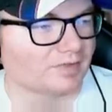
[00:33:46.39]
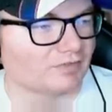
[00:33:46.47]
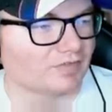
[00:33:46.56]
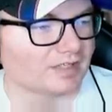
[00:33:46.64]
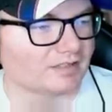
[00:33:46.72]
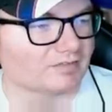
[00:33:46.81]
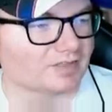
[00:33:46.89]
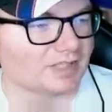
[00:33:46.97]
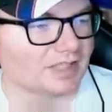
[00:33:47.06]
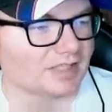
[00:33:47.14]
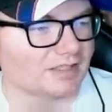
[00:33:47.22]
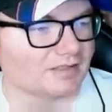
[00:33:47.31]

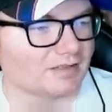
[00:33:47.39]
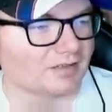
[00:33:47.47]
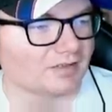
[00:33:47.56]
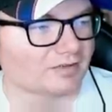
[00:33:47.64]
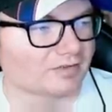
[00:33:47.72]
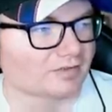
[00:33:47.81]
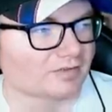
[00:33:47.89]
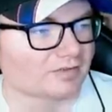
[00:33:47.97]
effectively end our